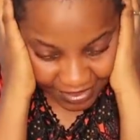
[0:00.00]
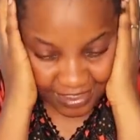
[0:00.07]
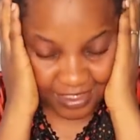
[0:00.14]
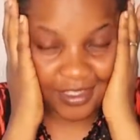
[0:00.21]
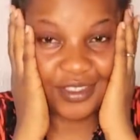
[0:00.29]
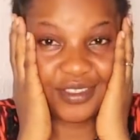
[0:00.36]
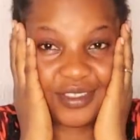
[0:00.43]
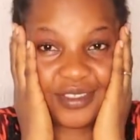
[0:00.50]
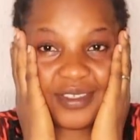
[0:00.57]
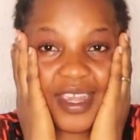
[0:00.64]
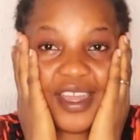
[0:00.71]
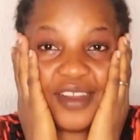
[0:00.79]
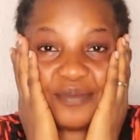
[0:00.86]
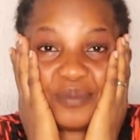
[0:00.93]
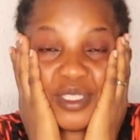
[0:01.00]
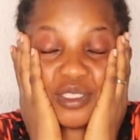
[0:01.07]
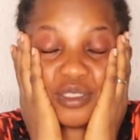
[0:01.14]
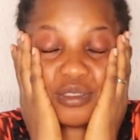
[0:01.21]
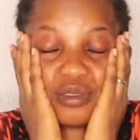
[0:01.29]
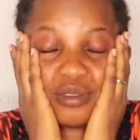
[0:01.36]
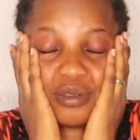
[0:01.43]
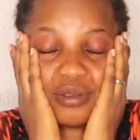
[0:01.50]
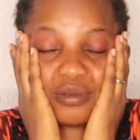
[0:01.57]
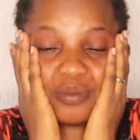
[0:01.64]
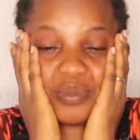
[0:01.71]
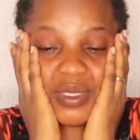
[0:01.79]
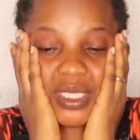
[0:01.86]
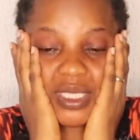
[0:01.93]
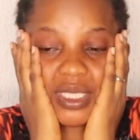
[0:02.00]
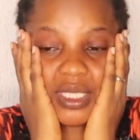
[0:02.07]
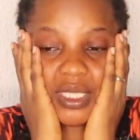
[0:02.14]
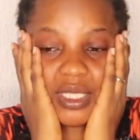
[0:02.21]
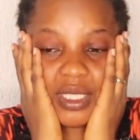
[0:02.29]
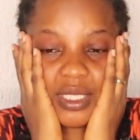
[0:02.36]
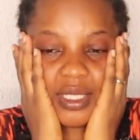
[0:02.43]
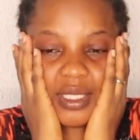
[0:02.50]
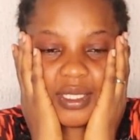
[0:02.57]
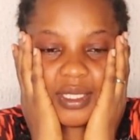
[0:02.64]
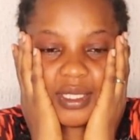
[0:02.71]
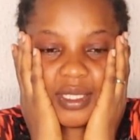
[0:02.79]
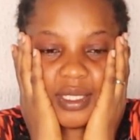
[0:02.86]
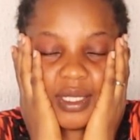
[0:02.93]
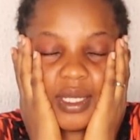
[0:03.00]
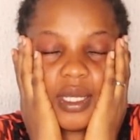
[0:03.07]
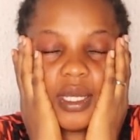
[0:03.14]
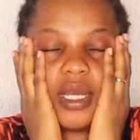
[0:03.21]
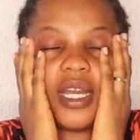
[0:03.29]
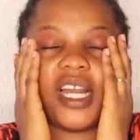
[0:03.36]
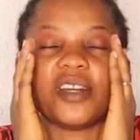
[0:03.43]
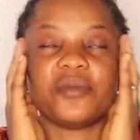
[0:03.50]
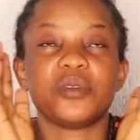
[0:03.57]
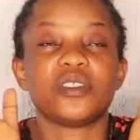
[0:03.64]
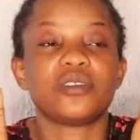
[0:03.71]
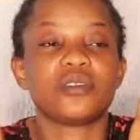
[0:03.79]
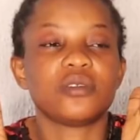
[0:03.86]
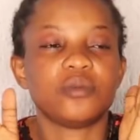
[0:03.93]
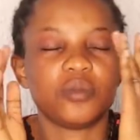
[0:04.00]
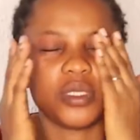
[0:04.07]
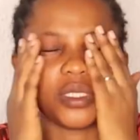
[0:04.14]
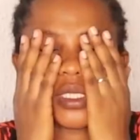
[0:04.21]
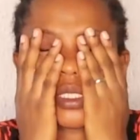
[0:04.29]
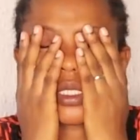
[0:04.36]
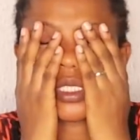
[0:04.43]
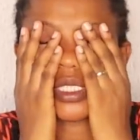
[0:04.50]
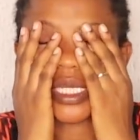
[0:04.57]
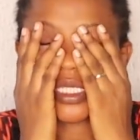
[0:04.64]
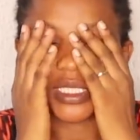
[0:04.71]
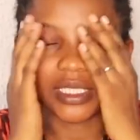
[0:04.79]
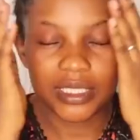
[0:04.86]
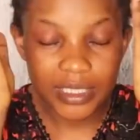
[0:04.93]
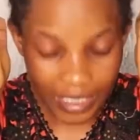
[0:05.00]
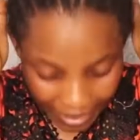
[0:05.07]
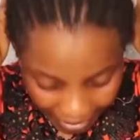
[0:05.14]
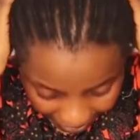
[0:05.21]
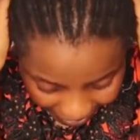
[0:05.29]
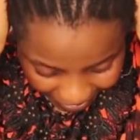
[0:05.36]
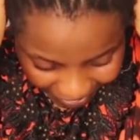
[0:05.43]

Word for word: needs to. I've been so busy. I've been so busy. And this air.